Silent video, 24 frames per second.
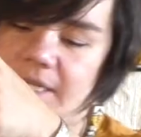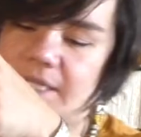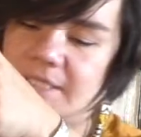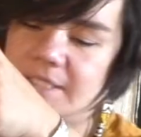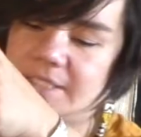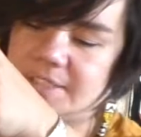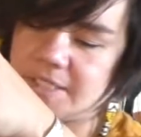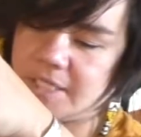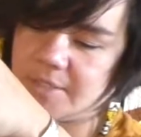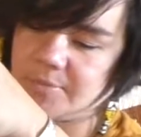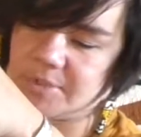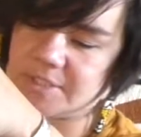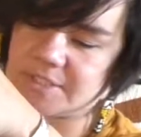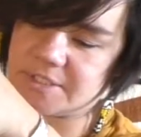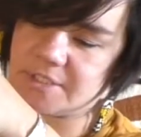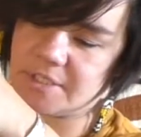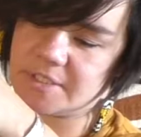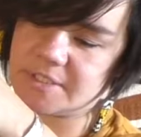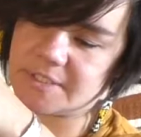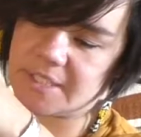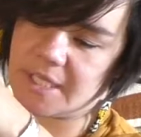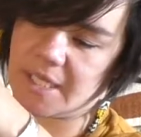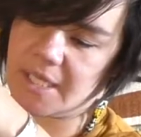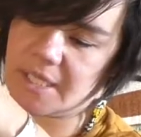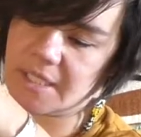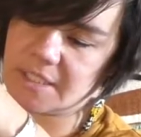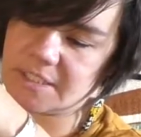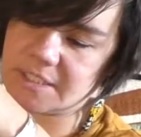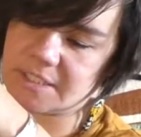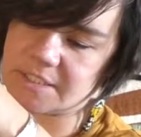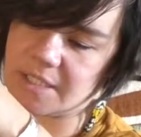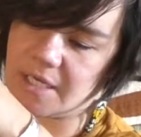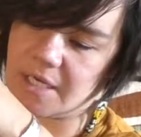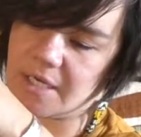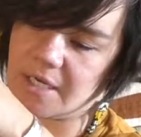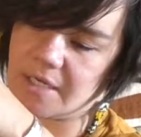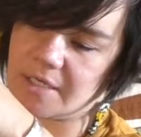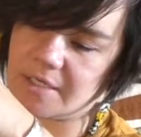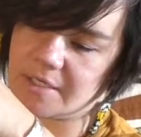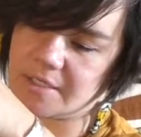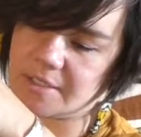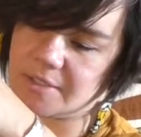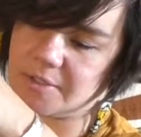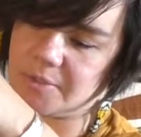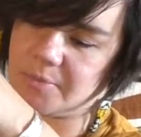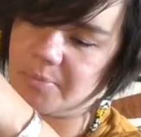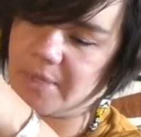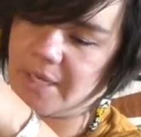anytime it starts getting stuck,
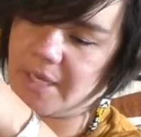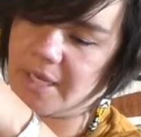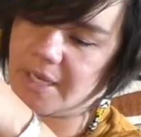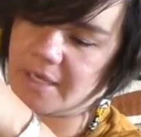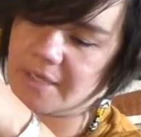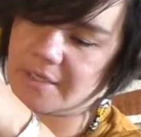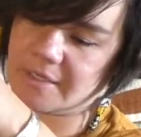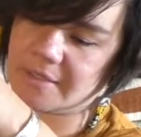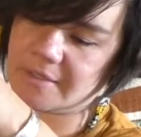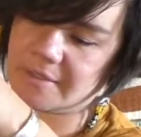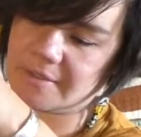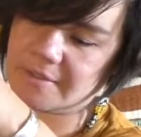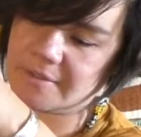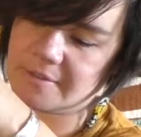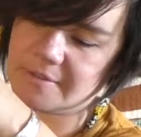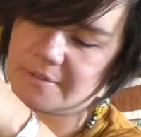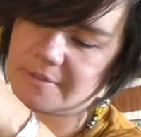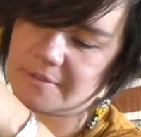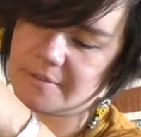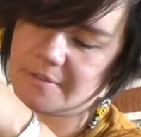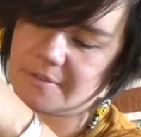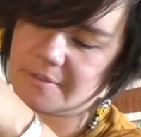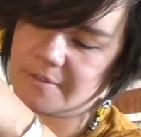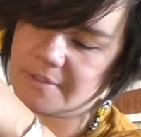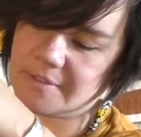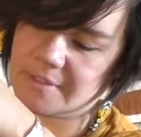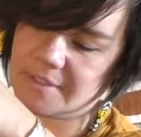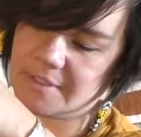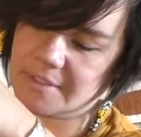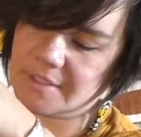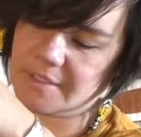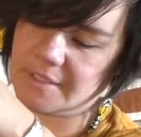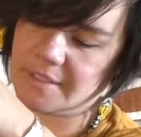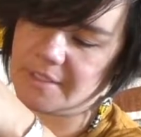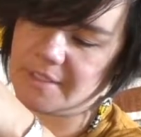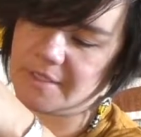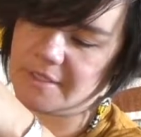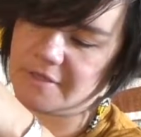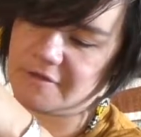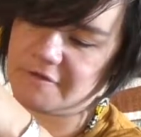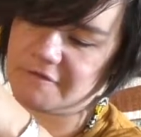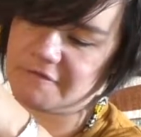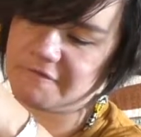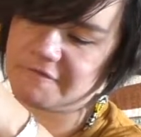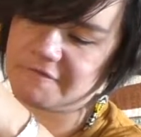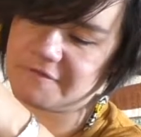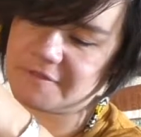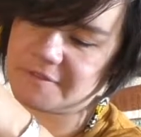go back and
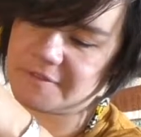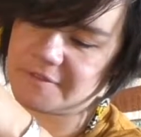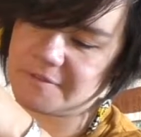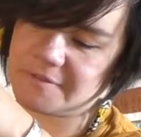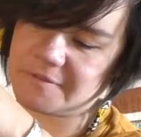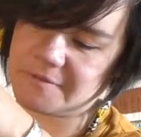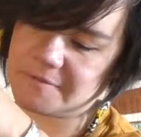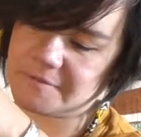lift.